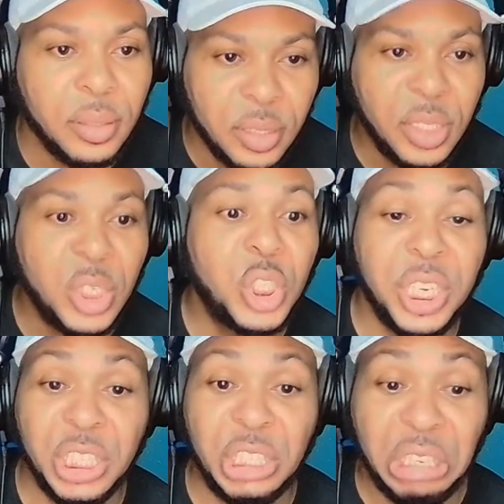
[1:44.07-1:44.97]
This
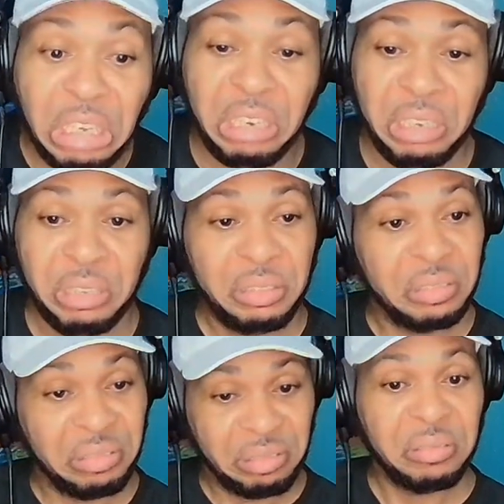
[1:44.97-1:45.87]
chick is good.
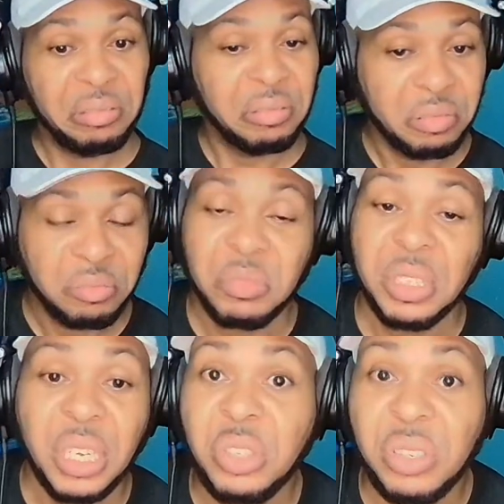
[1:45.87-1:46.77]

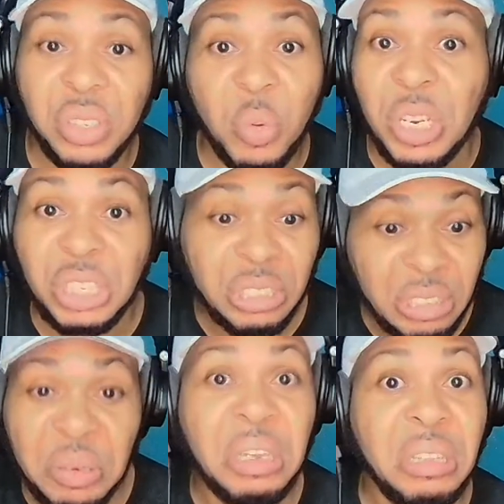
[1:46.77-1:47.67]
Can't you see the way she's
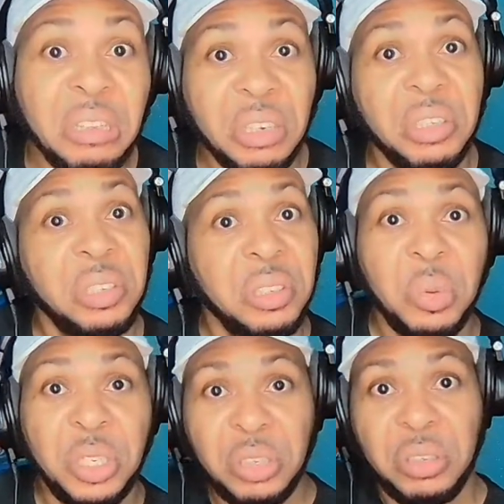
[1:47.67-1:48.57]
doing it? Can you see the
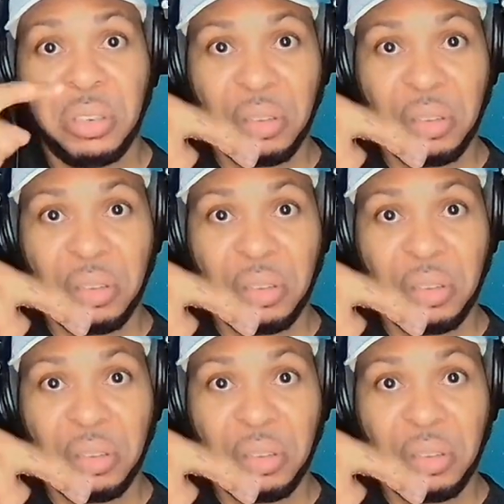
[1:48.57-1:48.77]
way she's.